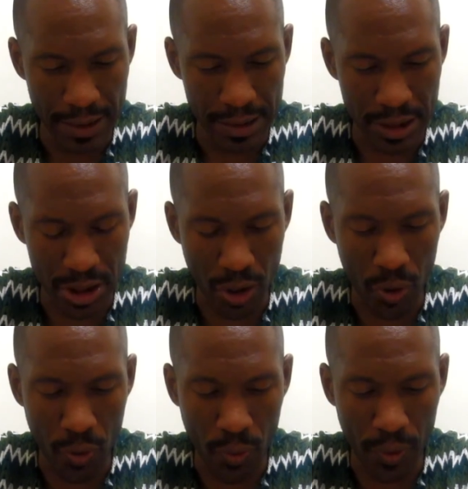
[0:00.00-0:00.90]

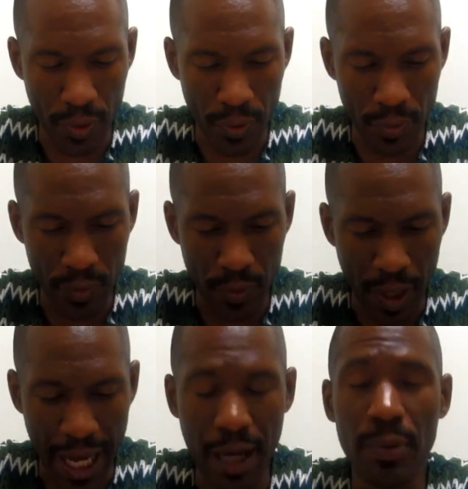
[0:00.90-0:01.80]
So
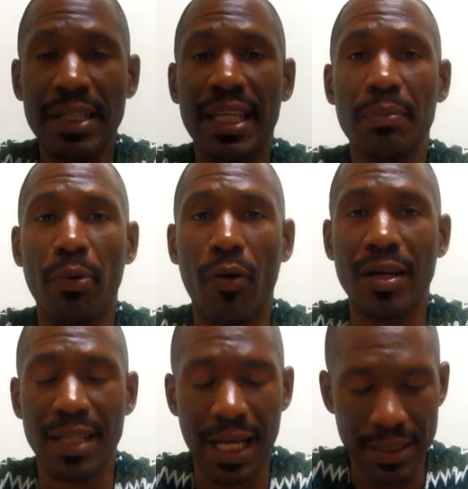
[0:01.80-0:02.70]
how we keep
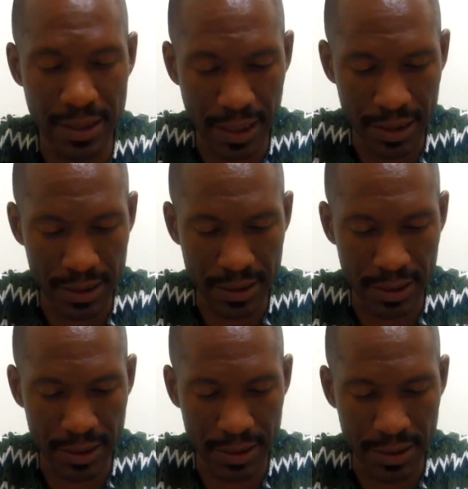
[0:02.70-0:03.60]
online attendance
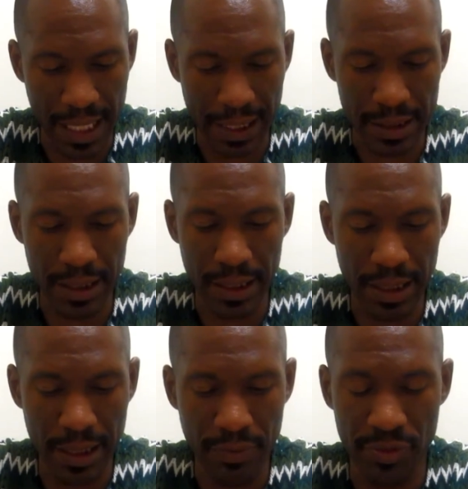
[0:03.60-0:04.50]
is that
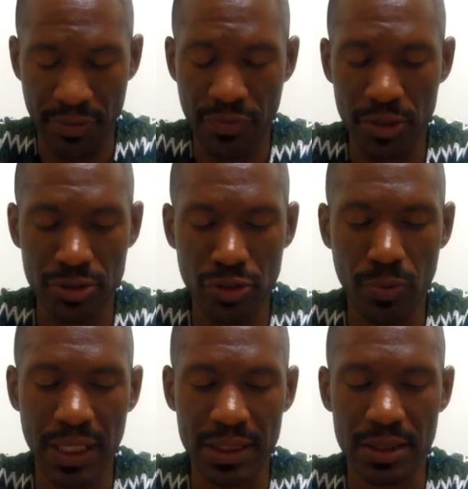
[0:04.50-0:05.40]
for the first 2
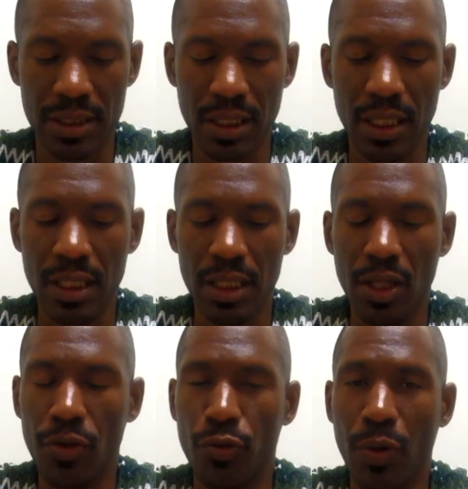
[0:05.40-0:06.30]
weeks,
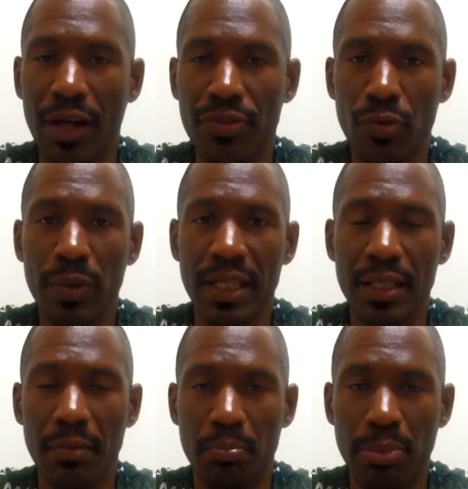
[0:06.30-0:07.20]
throughout the
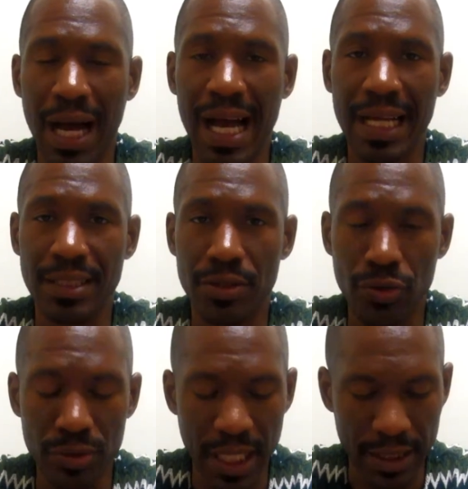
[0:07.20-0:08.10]
week by the
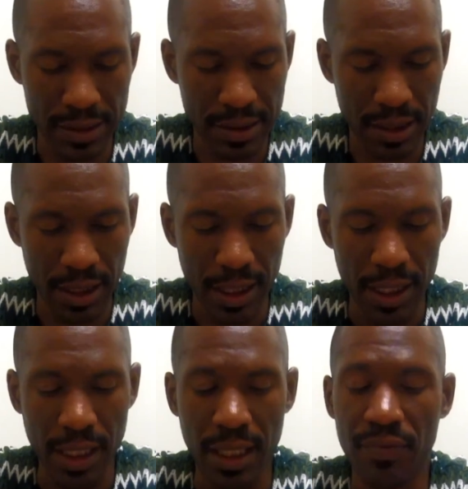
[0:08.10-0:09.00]
due dates,
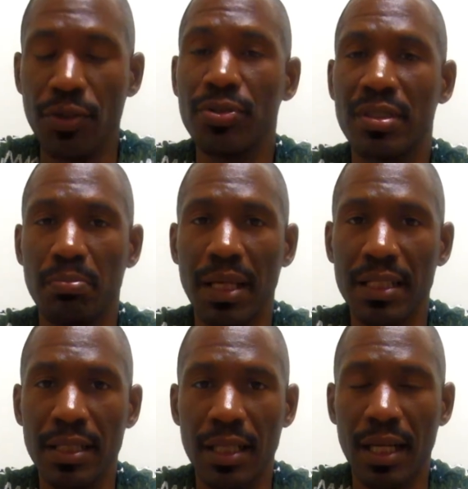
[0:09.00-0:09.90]
if you
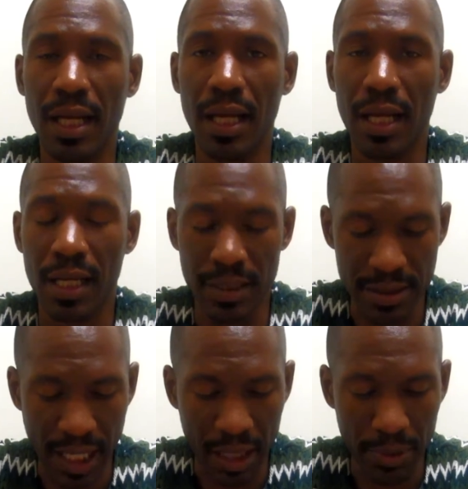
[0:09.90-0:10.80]
submit an
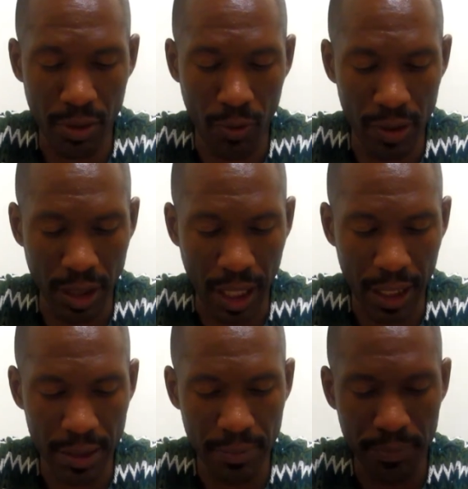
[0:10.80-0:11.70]
assignment
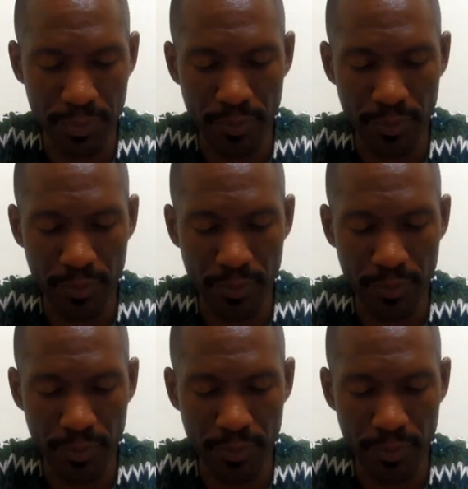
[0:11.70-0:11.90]
online,